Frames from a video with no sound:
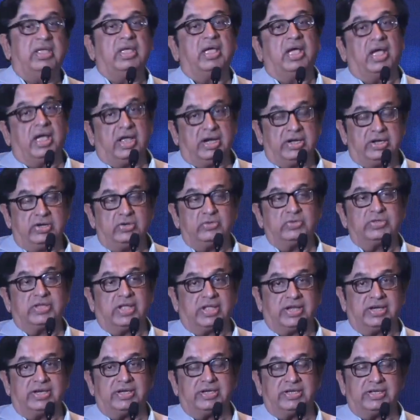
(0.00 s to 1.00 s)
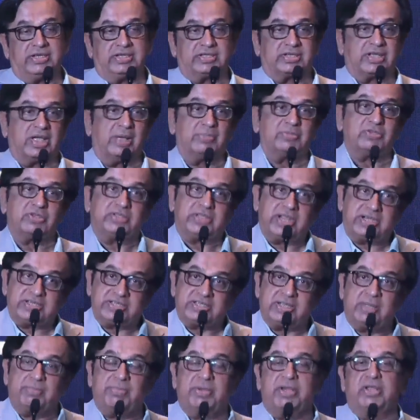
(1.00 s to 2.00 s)
a new secretary has come. So that's
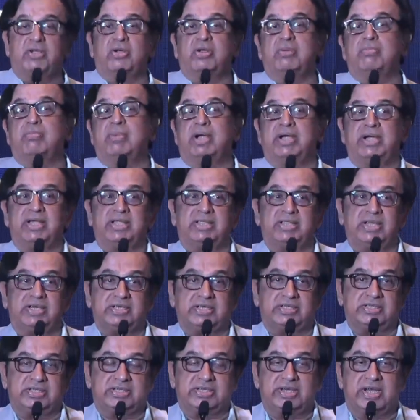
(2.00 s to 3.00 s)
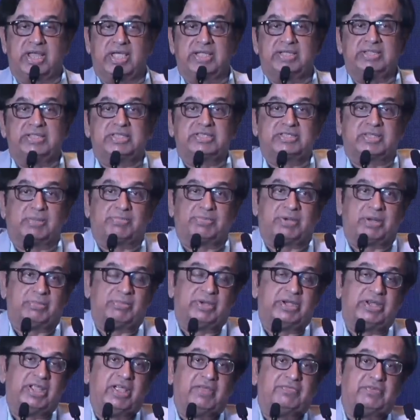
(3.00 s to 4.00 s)
happening on Monday, that is 9th September,
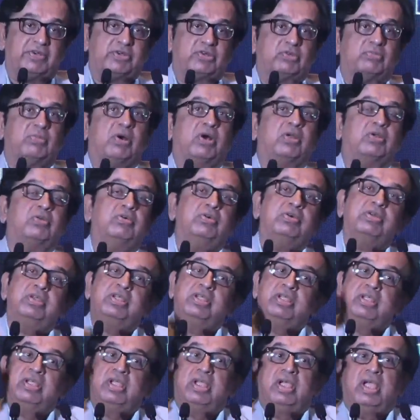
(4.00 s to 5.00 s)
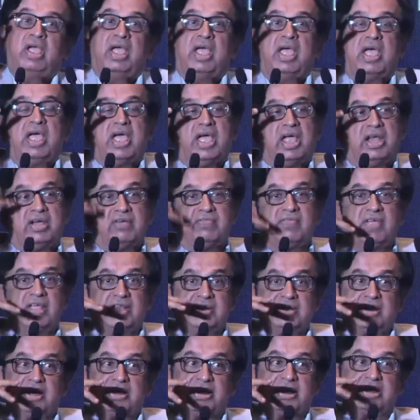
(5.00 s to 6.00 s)
day after tomorrow. And where
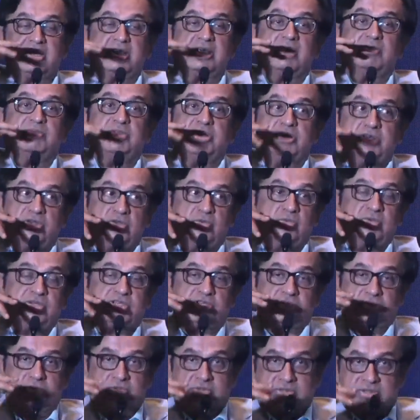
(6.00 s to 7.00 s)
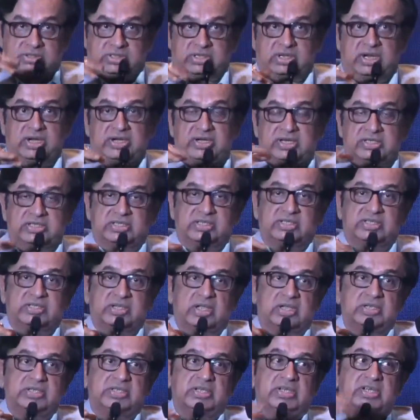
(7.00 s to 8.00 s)
they're taking up the new issues
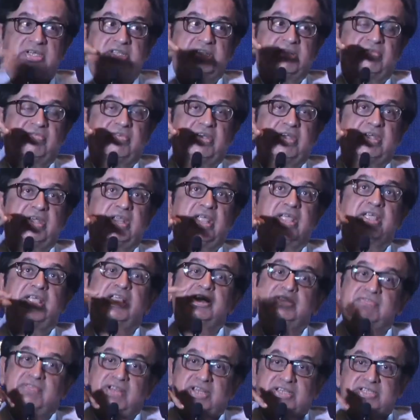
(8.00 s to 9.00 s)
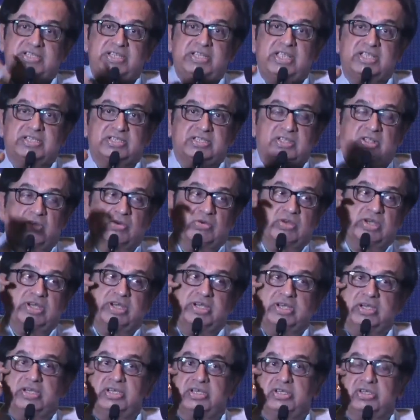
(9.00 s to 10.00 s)
concerning the fintech as well as the SRO
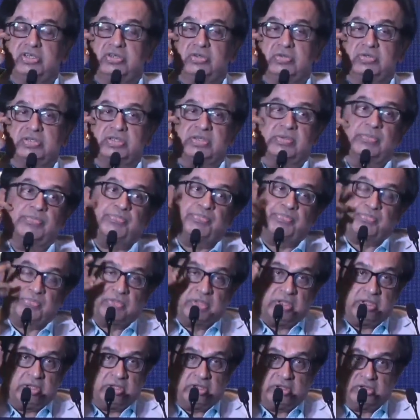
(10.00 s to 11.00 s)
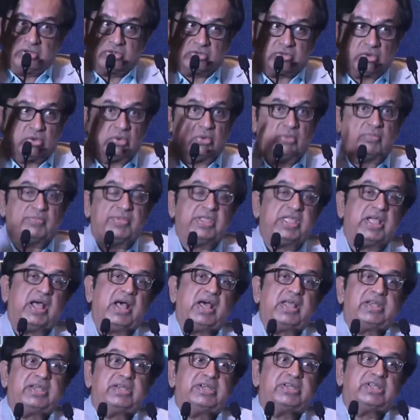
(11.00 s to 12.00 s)
related issues. So we
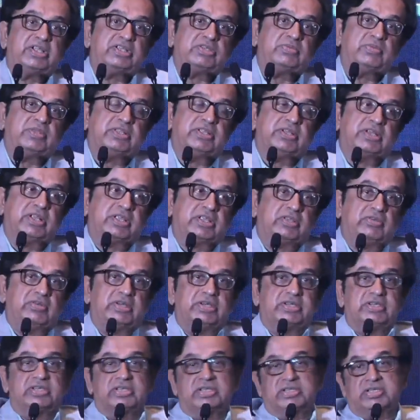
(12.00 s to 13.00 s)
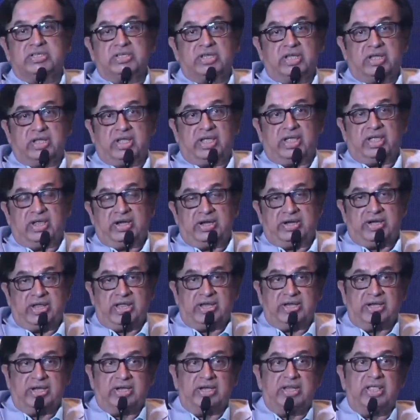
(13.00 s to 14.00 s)
are in touch with the regulators day
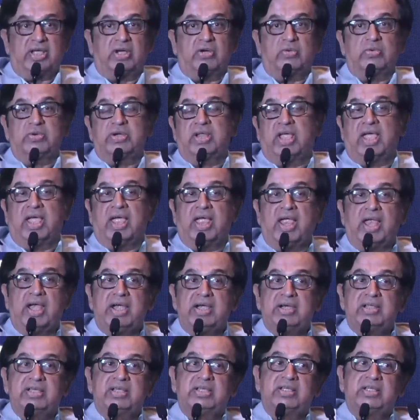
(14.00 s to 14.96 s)
in and day out, and